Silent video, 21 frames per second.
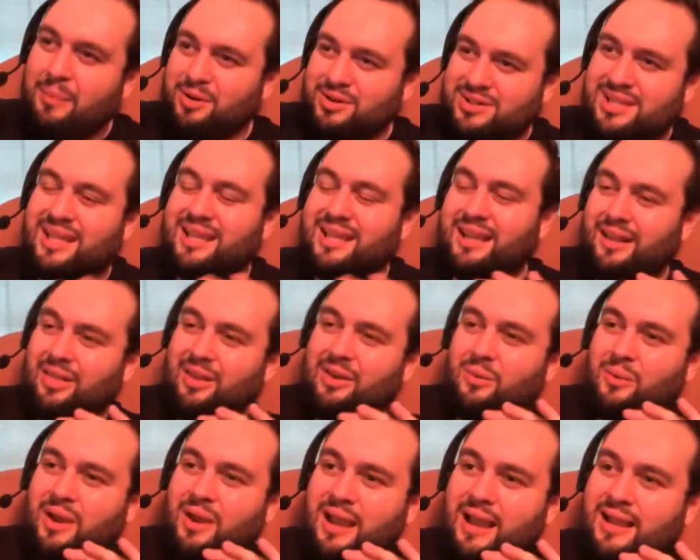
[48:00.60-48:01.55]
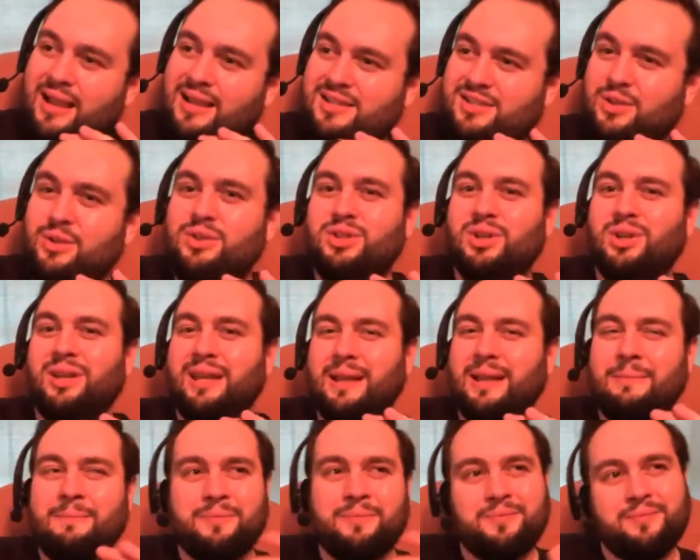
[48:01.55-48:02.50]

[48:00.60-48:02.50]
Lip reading: particular way, because usually